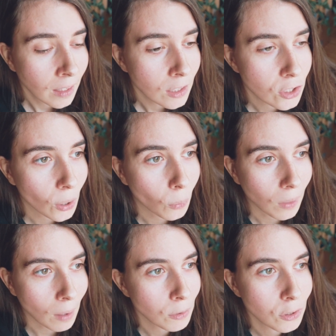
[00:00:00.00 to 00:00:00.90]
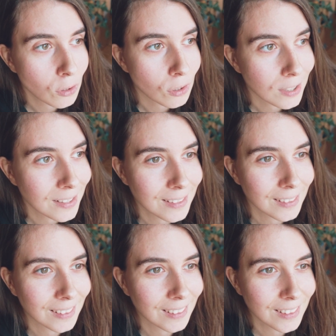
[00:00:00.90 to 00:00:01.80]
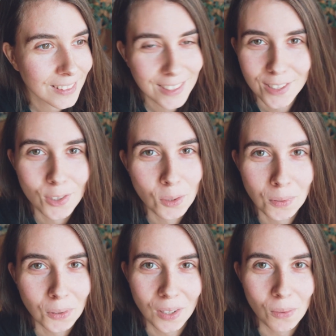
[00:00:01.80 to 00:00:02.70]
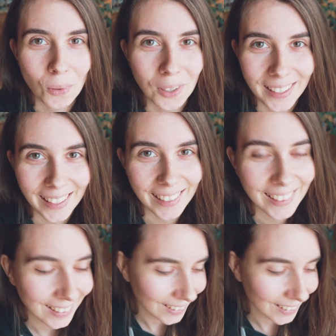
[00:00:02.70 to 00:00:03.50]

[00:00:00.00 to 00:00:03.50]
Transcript: So that was just super rewarding.